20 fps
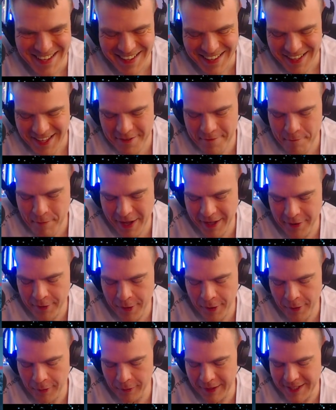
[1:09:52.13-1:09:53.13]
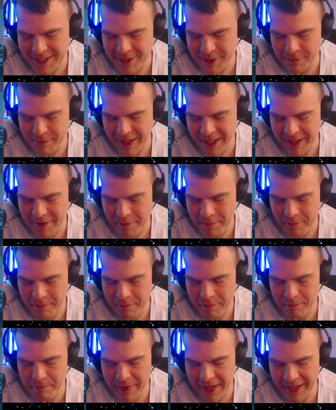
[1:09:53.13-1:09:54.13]
If my goal is to make
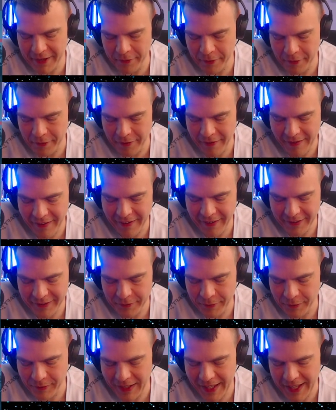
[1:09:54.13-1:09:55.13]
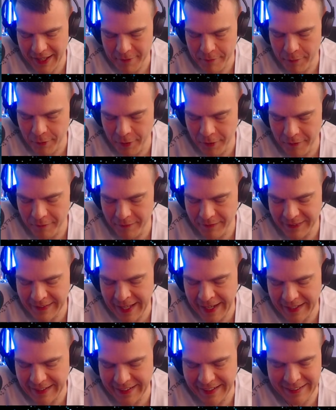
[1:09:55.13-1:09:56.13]
better art or like more
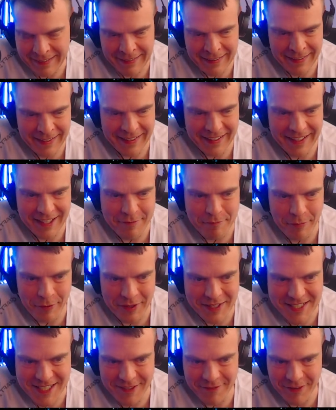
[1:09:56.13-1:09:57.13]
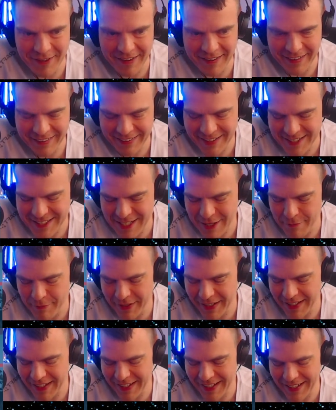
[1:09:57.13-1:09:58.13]
technically impressive art than
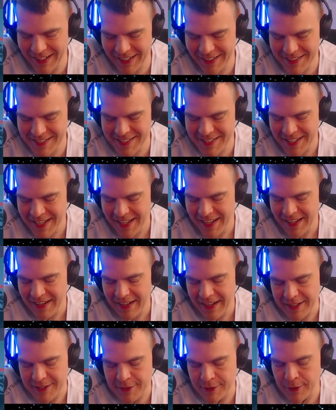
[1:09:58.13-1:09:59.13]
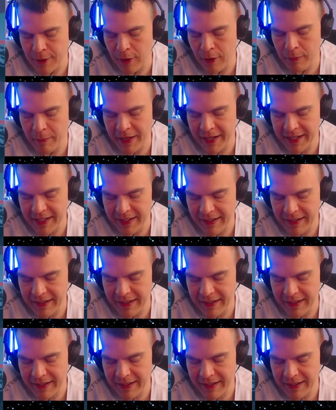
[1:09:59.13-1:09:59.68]
somebody else, like, so many